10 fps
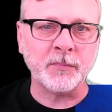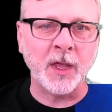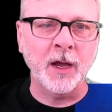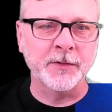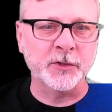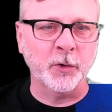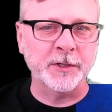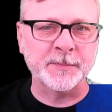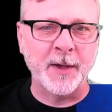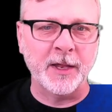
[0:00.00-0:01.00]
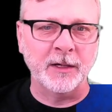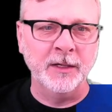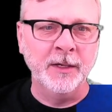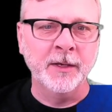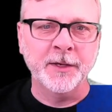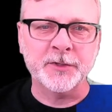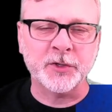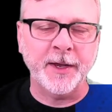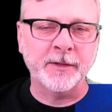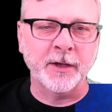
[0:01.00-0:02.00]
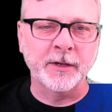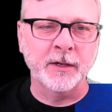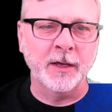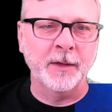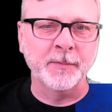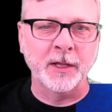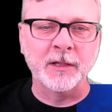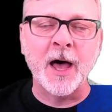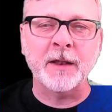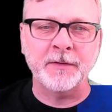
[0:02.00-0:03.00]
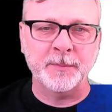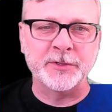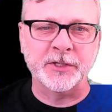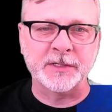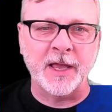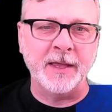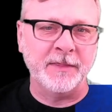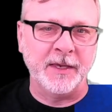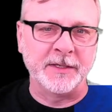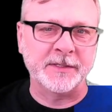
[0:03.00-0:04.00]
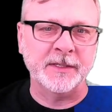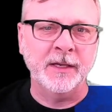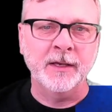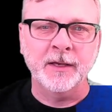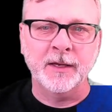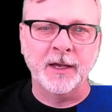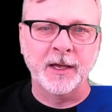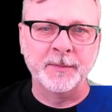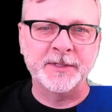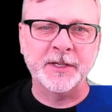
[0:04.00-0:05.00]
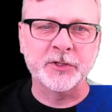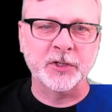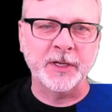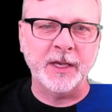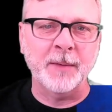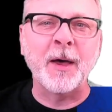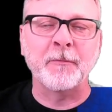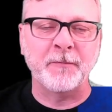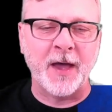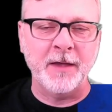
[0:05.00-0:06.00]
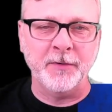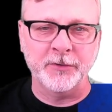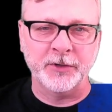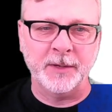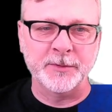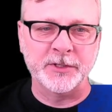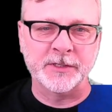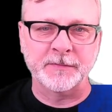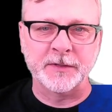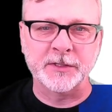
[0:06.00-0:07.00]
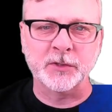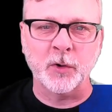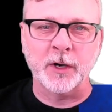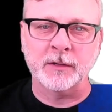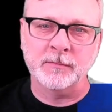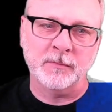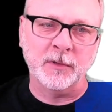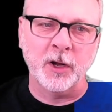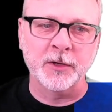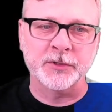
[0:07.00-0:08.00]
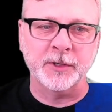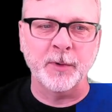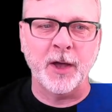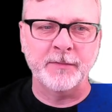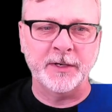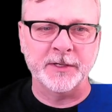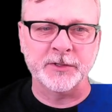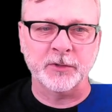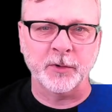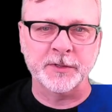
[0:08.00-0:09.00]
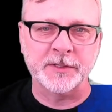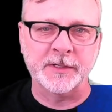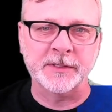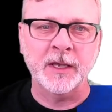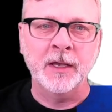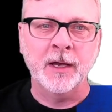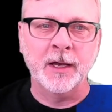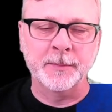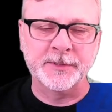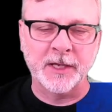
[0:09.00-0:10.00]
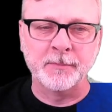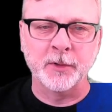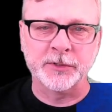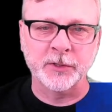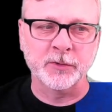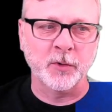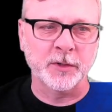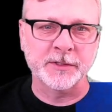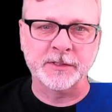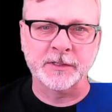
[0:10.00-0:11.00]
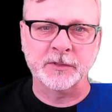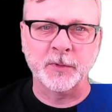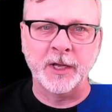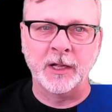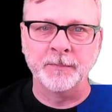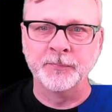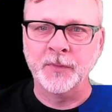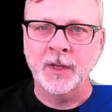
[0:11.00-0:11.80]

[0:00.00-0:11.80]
The tortoise model is trained on a lot of images like this. Essentially about 500 images of this sort, largely Mojave Desert tortoises, some bolson tortoises as well.